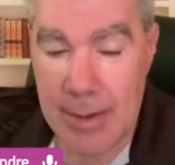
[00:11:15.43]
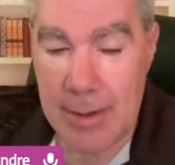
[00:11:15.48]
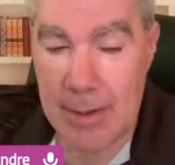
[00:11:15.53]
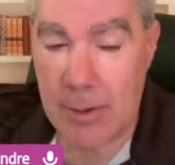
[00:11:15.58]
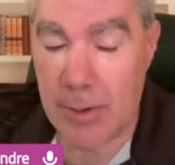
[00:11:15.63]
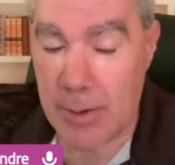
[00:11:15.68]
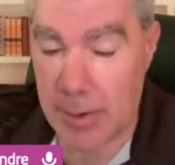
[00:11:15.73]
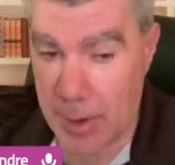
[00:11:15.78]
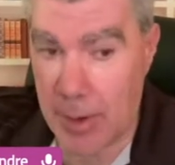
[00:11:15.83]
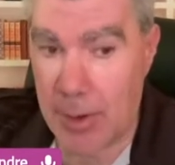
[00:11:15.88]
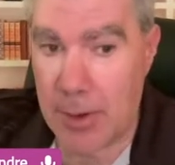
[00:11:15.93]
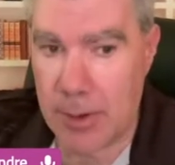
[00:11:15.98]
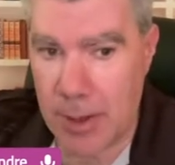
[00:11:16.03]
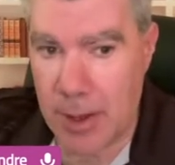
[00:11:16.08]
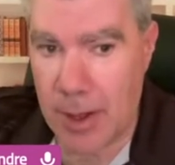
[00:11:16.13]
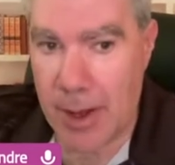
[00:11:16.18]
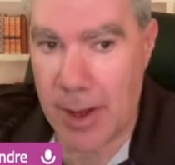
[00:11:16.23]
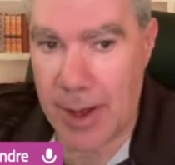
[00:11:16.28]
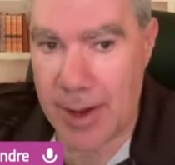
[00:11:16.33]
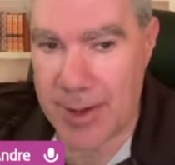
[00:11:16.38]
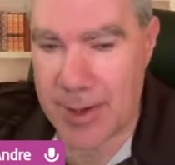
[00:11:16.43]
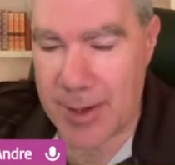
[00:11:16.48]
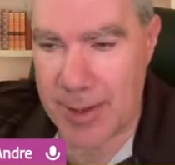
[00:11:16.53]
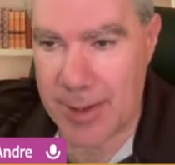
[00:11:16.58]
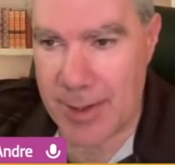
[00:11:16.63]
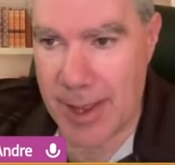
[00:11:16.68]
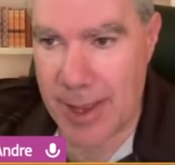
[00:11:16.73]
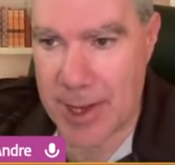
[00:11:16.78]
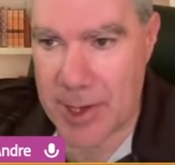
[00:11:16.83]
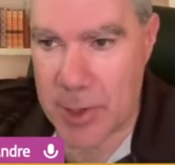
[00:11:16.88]
or a lot in
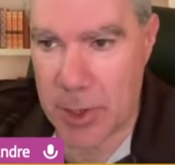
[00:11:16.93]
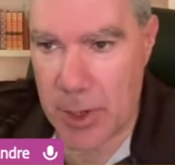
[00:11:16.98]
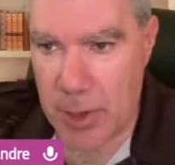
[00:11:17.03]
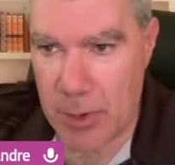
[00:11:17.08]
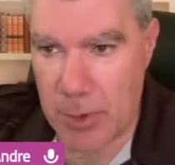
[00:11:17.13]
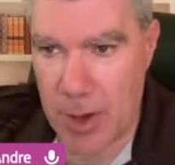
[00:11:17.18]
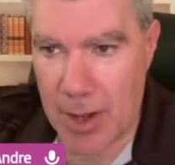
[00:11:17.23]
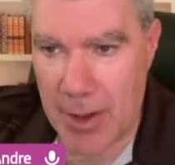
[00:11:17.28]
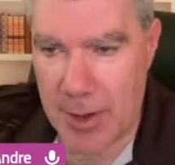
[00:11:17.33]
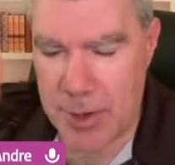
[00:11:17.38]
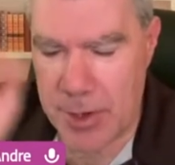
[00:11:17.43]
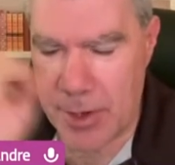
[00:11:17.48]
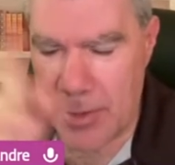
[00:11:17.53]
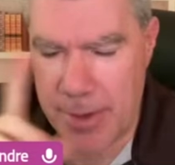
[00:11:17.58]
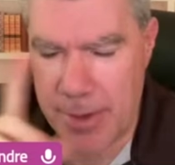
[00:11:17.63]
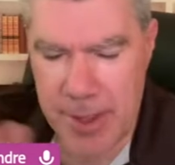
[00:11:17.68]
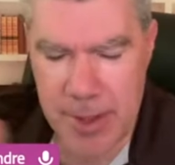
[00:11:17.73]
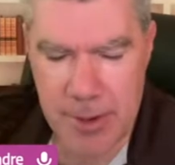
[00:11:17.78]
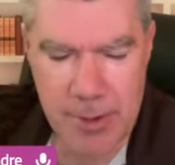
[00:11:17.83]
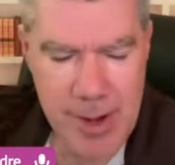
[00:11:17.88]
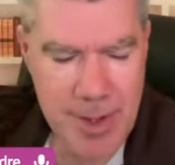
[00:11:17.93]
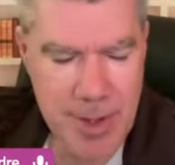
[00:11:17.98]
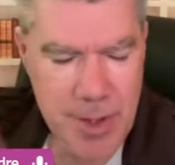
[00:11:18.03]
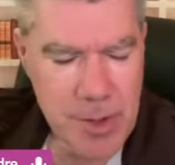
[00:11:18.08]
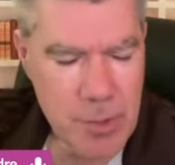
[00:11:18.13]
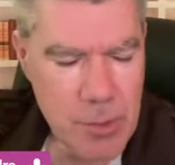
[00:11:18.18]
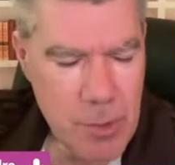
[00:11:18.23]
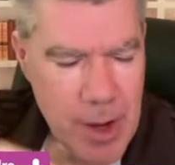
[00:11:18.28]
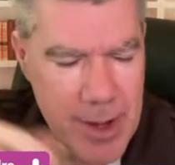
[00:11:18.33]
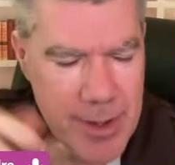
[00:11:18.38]
the next little while. Could be the
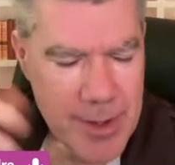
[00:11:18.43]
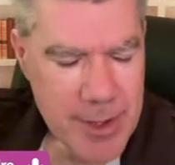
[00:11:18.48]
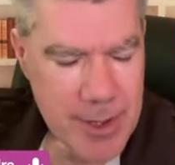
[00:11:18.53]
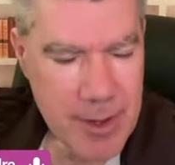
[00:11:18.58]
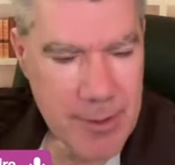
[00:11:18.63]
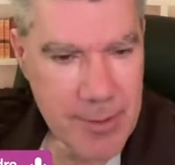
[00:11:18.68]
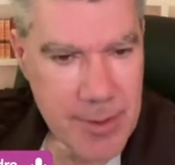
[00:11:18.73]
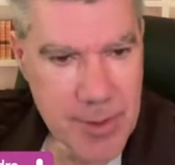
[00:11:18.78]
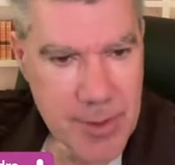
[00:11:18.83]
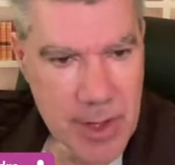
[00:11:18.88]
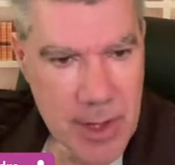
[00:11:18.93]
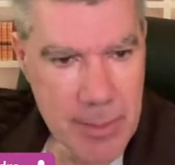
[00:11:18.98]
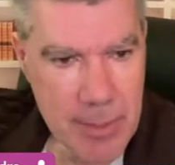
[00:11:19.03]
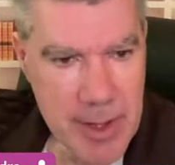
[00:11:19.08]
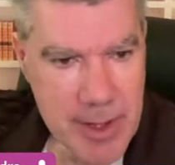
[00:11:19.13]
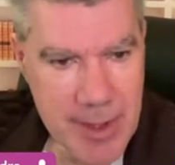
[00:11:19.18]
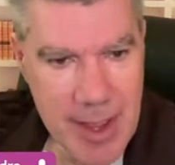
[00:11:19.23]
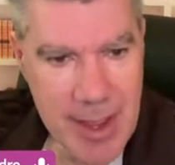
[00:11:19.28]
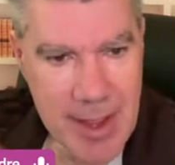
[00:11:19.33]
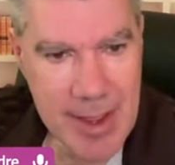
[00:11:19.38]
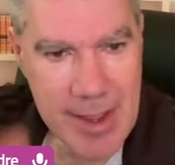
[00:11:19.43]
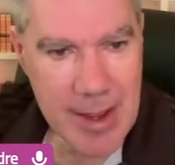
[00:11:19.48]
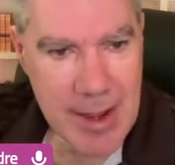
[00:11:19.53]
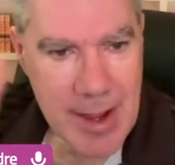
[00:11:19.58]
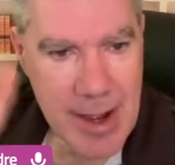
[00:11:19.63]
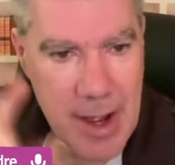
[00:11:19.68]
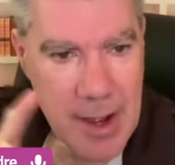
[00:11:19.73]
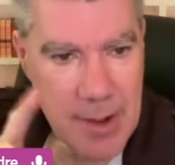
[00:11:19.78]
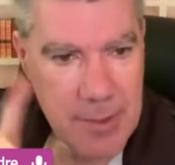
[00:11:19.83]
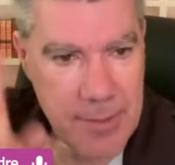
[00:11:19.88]
reason why silver is going to be
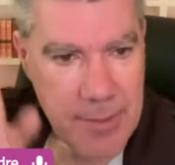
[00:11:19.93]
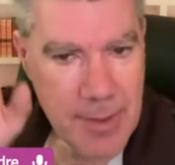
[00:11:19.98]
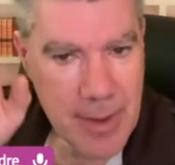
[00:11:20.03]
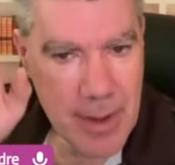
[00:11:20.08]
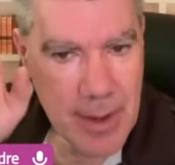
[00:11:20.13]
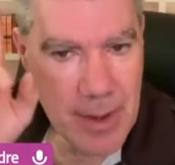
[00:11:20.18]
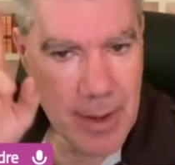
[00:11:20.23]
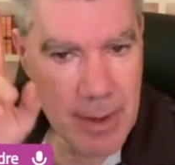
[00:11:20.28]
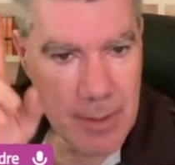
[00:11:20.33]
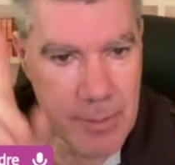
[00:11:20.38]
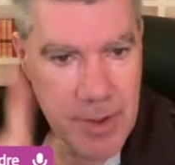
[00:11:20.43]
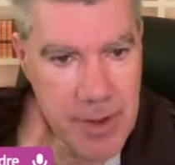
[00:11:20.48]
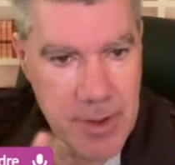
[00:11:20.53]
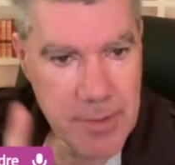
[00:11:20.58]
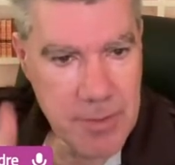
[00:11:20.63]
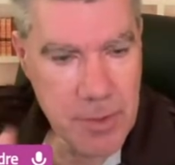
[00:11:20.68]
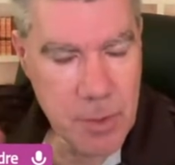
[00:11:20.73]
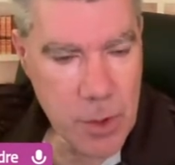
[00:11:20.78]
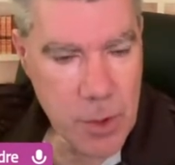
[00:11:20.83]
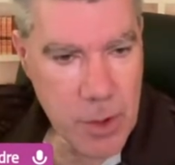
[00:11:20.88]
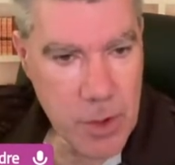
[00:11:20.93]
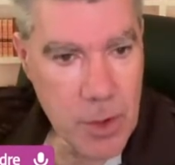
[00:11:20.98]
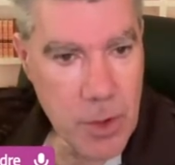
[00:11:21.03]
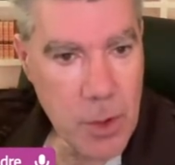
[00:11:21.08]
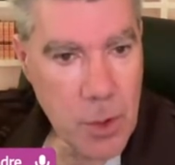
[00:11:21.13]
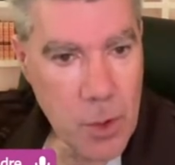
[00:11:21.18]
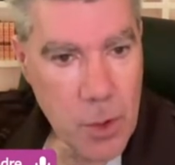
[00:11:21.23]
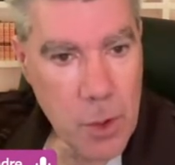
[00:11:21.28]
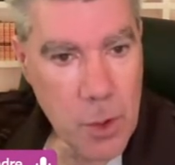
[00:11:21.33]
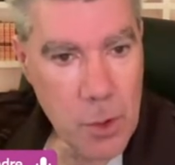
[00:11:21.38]
taking off before
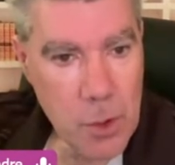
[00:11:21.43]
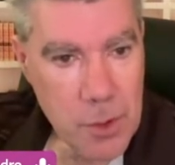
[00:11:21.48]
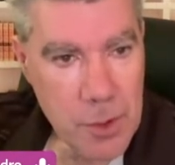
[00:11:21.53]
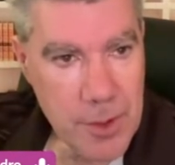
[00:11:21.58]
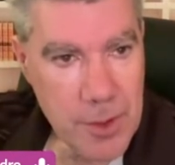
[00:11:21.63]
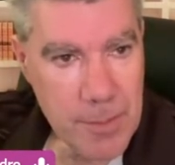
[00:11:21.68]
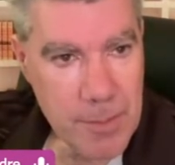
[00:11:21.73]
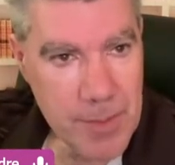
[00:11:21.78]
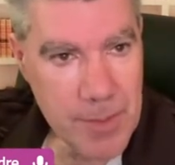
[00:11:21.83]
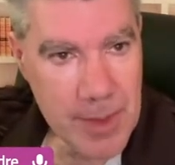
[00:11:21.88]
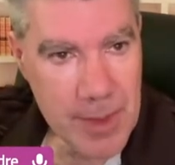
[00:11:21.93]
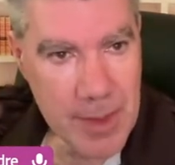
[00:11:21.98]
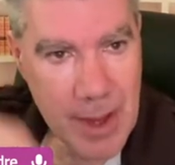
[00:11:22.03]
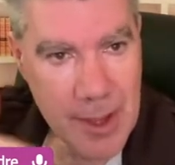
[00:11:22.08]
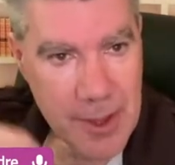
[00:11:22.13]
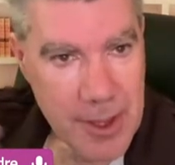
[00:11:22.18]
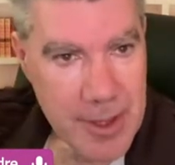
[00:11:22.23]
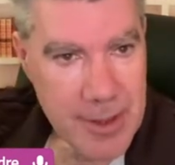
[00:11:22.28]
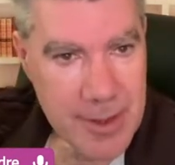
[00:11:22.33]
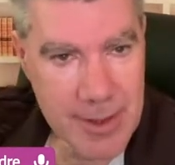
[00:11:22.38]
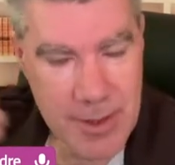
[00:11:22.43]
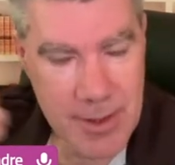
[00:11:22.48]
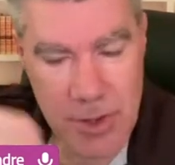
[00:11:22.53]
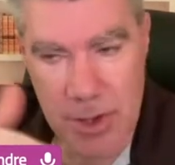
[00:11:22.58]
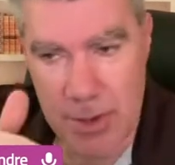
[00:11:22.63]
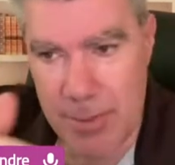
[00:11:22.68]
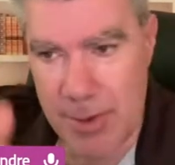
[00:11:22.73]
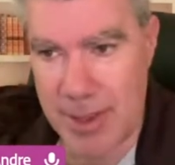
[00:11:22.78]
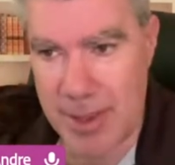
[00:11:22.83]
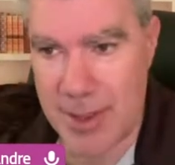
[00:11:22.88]
gold. And I think this
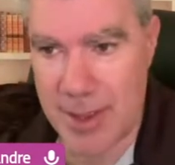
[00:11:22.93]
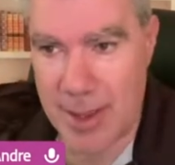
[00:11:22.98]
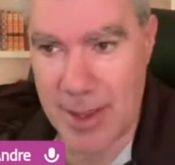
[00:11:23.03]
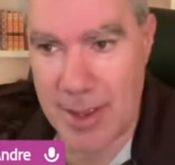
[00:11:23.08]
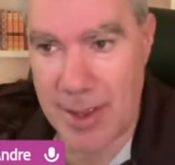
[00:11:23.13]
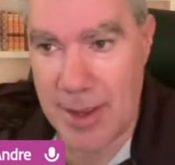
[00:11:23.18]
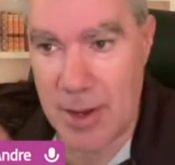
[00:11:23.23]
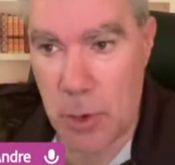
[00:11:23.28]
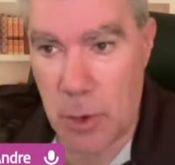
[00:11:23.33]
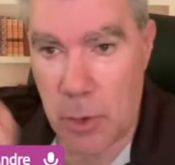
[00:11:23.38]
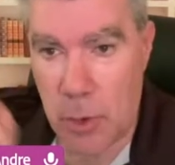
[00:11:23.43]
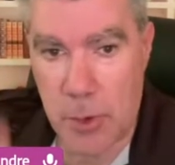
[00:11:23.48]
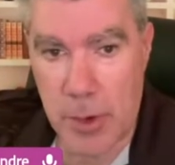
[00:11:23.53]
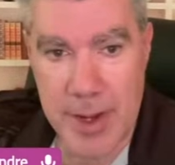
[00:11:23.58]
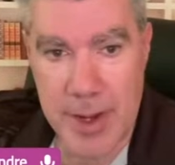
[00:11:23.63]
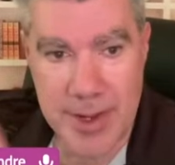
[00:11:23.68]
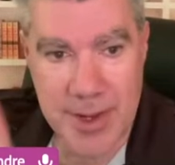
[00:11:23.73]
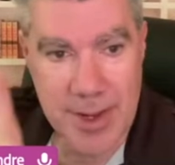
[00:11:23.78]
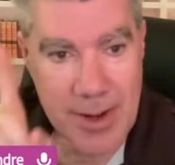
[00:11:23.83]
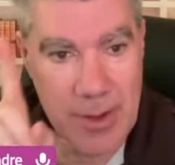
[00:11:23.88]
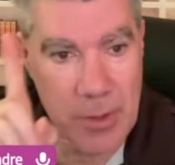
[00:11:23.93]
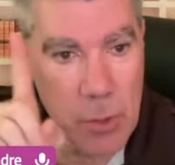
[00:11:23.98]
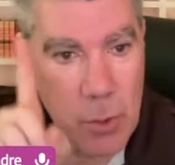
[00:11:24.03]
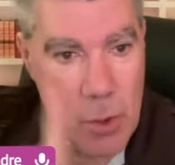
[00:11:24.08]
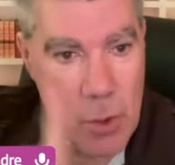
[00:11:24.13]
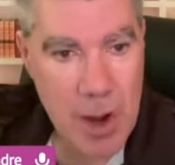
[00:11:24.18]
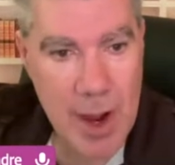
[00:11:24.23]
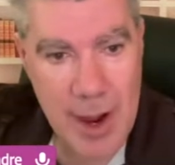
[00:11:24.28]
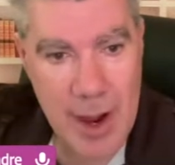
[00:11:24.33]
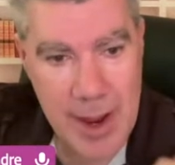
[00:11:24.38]
could be the reason
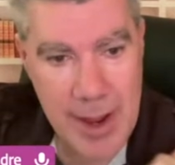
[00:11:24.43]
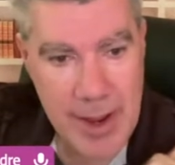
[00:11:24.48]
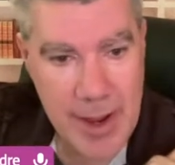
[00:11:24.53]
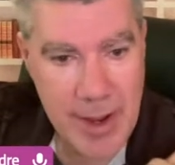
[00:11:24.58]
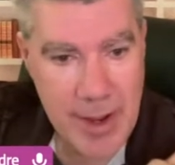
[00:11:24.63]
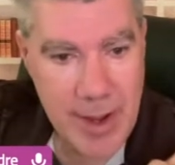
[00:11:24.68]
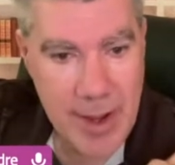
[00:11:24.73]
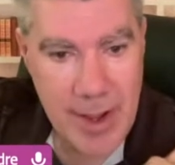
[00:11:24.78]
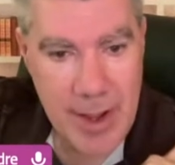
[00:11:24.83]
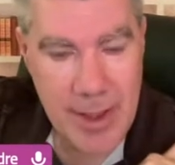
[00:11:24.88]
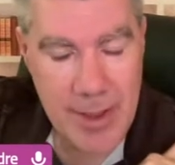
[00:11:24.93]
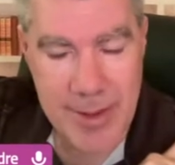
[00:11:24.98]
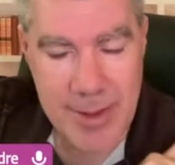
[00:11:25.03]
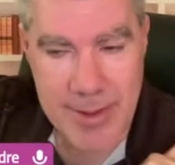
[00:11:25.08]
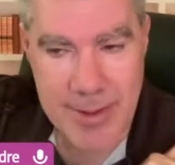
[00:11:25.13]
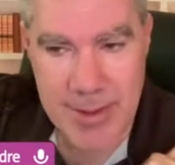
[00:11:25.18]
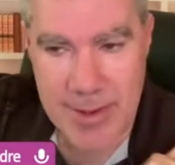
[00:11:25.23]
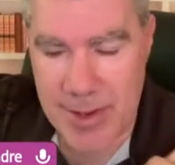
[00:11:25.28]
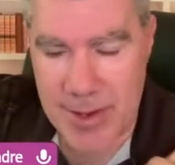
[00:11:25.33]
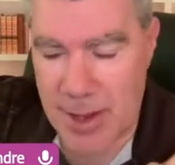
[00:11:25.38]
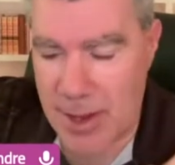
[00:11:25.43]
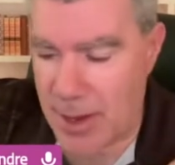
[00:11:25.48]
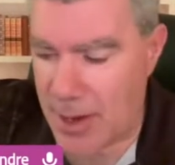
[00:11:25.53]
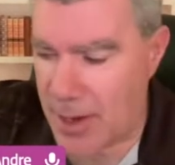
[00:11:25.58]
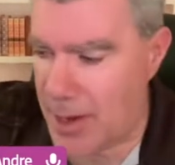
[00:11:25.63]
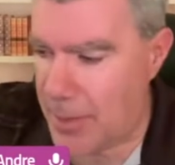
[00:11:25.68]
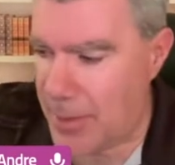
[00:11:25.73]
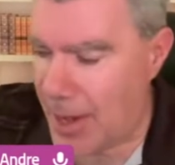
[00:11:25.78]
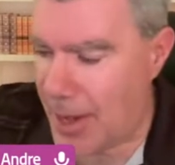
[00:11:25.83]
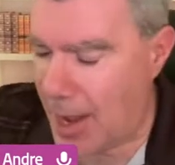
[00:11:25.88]
why this is all
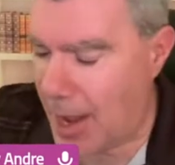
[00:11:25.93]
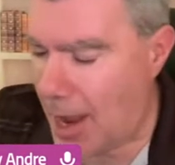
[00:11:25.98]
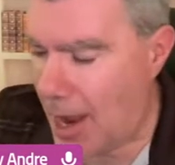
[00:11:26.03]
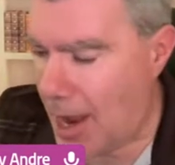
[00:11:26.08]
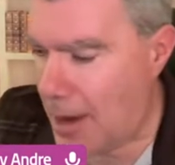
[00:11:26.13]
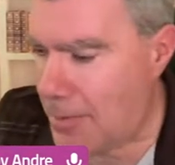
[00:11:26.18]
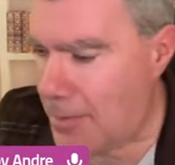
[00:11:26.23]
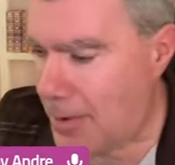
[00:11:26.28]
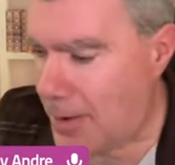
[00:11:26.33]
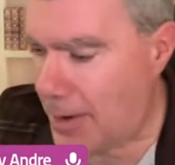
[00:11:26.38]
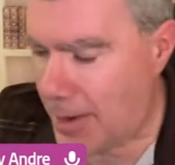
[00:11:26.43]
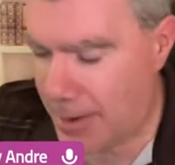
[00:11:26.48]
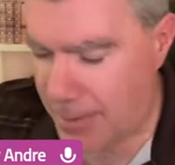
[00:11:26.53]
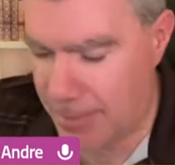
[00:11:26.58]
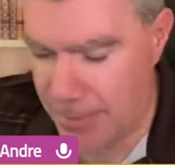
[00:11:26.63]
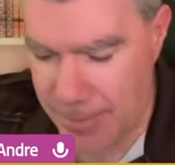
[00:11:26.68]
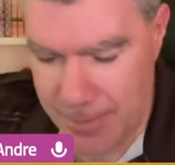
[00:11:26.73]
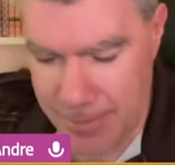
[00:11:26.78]
going to be happening.